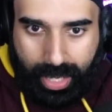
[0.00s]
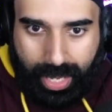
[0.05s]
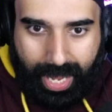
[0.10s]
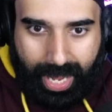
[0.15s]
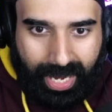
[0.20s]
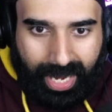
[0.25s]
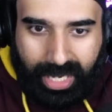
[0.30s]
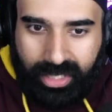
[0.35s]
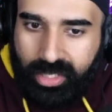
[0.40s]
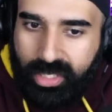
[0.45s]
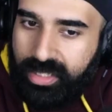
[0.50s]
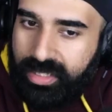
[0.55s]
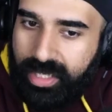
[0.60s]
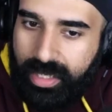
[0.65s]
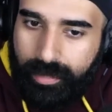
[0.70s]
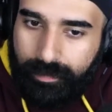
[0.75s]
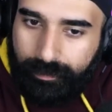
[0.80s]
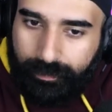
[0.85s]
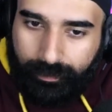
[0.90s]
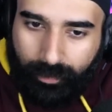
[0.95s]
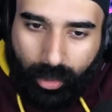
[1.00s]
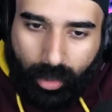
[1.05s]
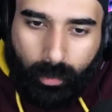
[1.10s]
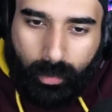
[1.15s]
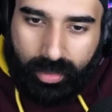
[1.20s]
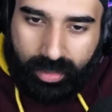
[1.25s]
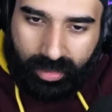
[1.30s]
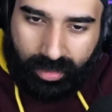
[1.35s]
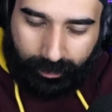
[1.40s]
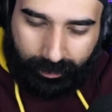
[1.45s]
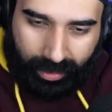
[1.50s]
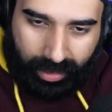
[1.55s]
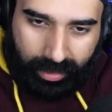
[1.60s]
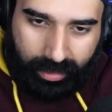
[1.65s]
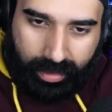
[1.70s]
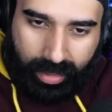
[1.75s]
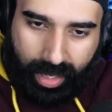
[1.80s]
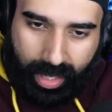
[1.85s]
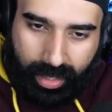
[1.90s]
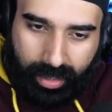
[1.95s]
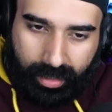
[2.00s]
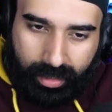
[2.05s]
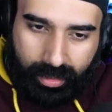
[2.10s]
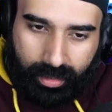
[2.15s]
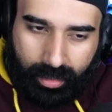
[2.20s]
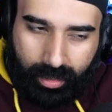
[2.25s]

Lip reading: and I just didn't fuck with them like that.